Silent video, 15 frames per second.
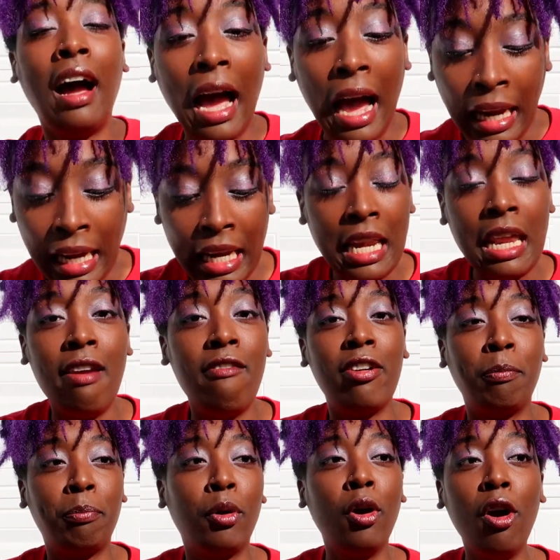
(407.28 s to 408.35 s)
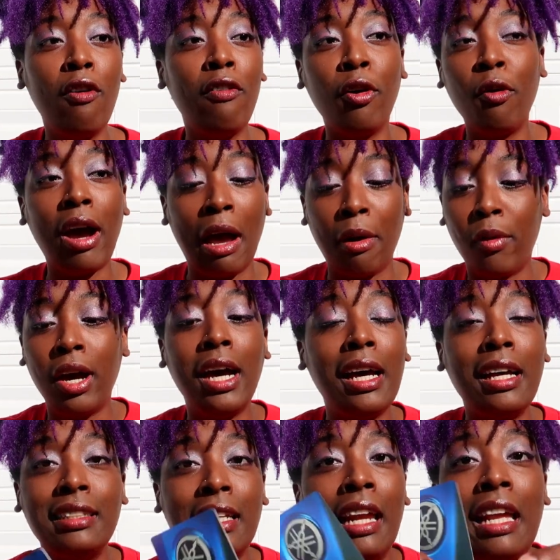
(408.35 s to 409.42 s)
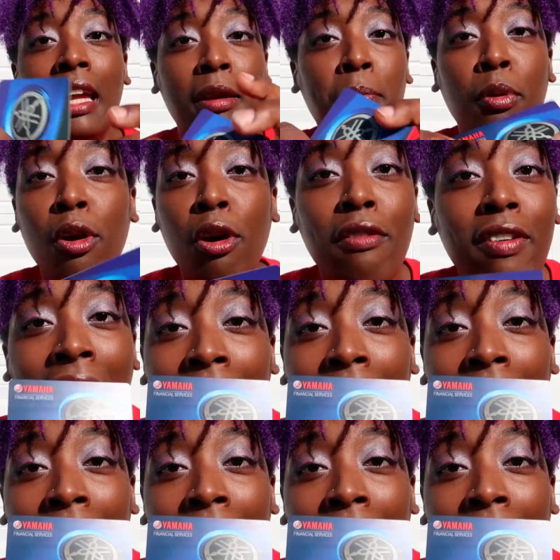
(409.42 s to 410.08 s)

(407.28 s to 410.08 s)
I didn't even prove who I was. I didn't prove